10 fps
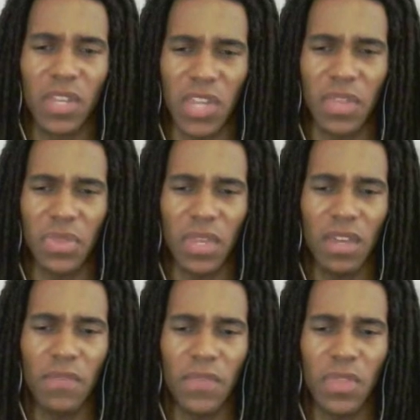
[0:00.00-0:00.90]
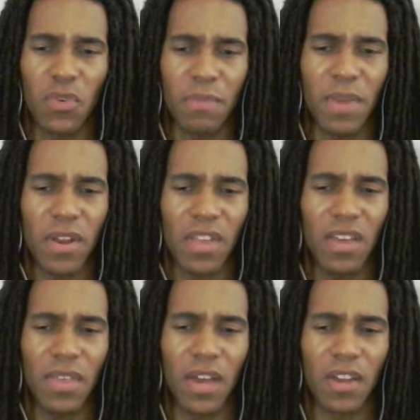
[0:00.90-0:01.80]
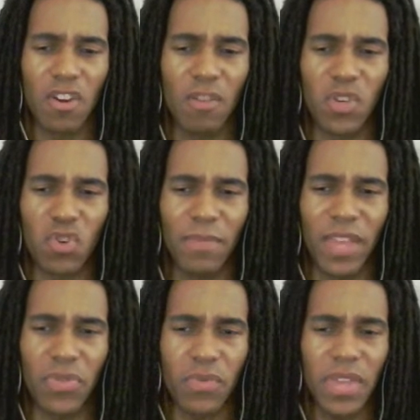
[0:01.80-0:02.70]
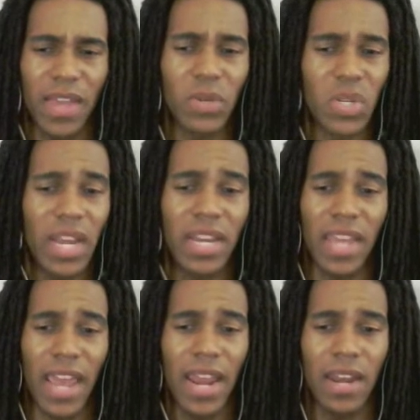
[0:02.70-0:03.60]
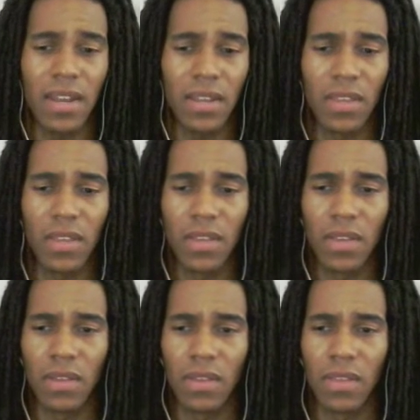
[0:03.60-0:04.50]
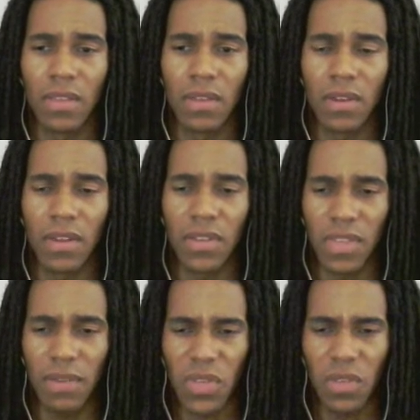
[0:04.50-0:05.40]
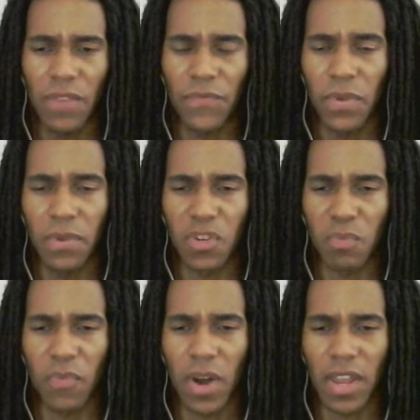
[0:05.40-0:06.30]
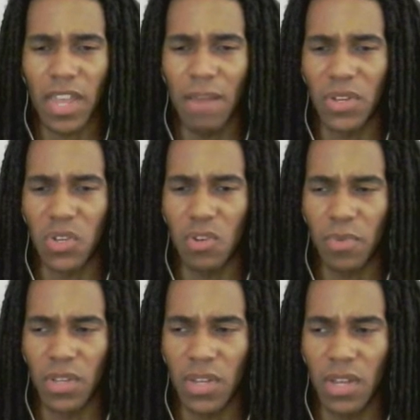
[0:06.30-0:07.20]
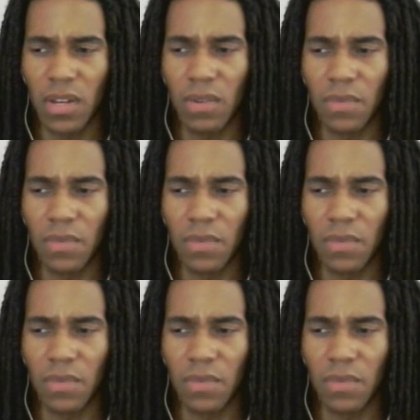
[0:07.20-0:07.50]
I could think of in North America, Kirby's Dream Land 3, that was 98. So that was only a few years before I got my Super Nintendo.